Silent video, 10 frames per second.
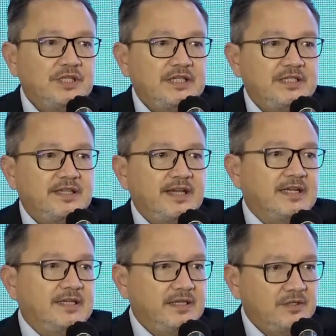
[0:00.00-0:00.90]
is that
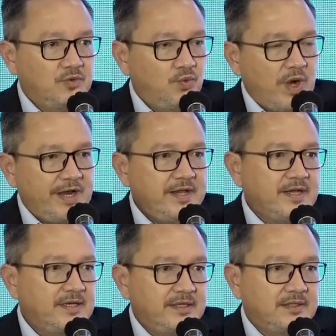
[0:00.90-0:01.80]
clinical 1 and
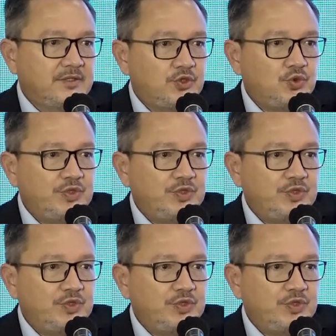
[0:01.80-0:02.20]
clinical 2